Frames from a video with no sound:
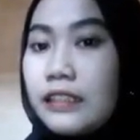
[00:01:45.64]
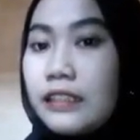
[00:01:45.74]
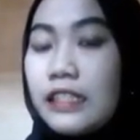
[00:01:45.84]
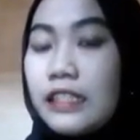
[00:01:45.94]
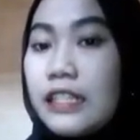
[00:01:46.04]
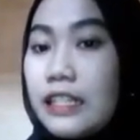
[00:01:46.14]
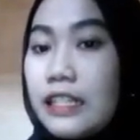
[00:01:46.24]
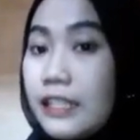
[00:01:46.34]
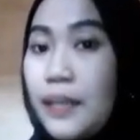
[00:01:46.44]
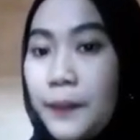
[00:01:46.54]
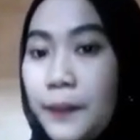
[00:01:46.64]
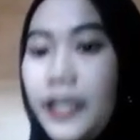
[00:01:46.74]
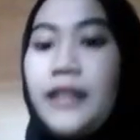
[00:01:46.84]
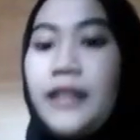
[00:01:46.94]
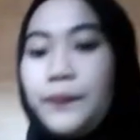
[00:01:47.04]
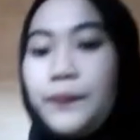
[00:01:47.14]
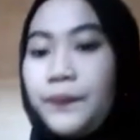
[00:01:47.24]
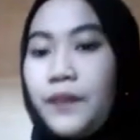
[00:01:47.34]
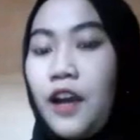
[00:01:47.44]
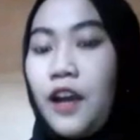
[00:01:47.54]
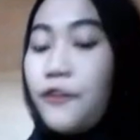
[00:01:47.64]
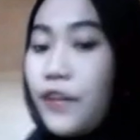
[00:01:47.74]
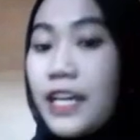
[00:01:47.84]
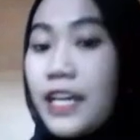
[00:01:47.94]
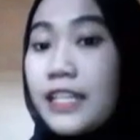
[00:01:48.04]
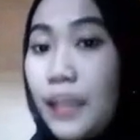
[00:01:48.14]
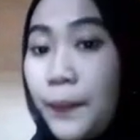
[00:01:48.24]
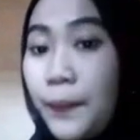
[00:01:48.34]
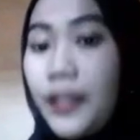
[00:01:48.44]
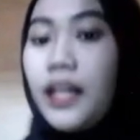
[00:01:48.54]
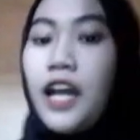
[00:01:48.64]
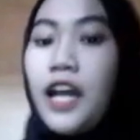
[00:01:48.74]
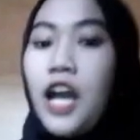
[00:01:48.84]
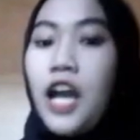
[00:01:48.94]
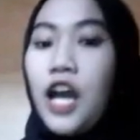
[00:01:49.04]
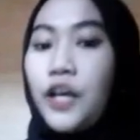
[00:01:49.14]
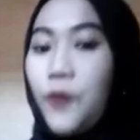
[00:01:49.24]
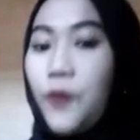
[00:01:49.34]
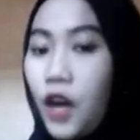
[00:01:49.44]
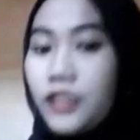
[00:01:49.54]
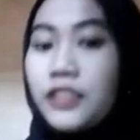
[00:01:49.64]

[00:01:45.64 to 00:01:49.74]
the sampling. For the example, you want